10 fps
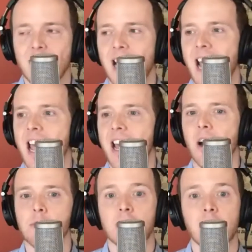and
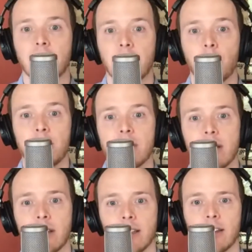upskilling and
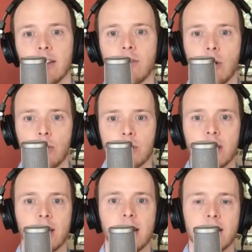reskilling folks
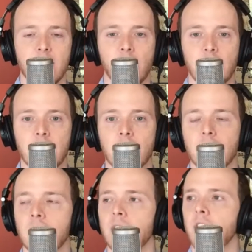and telling
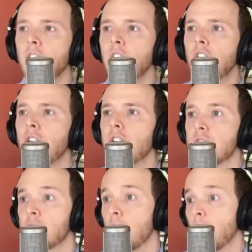the
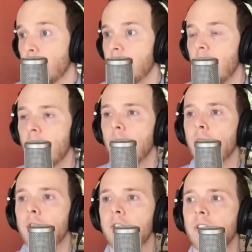story
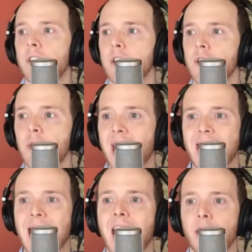of you can't
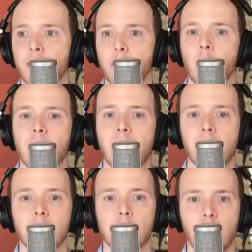hire your way out of
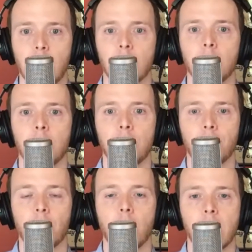this problem. You're
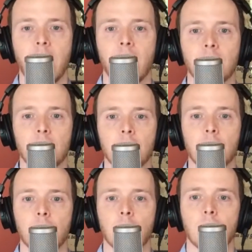going to have
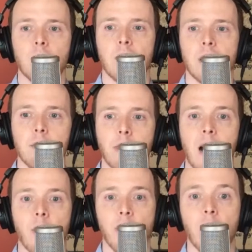to
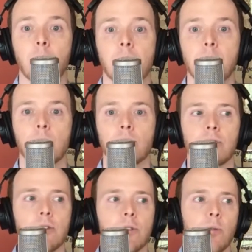empower and help people
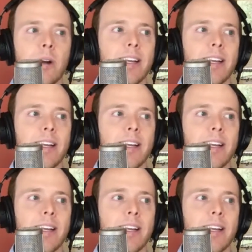to